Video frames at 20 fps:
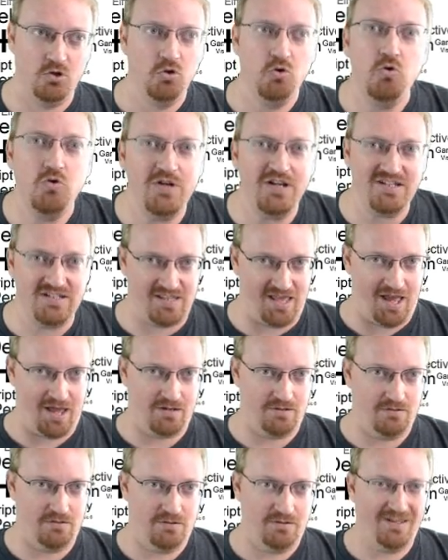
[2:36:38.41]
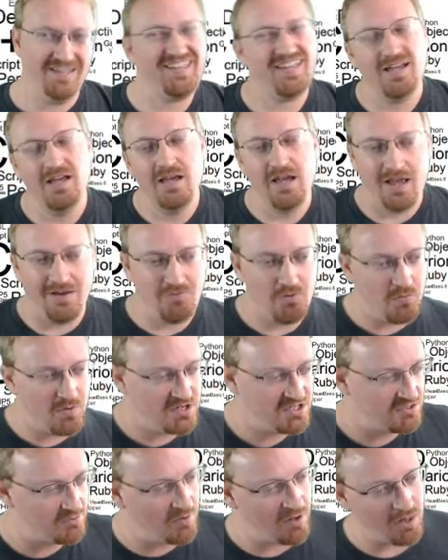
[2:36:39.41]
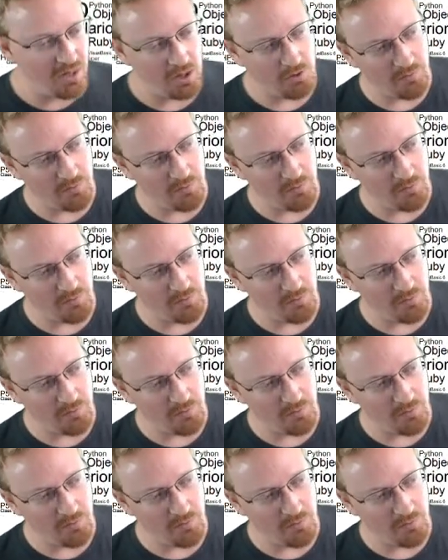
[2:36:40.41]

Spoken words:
Who does that? Like every once in a while,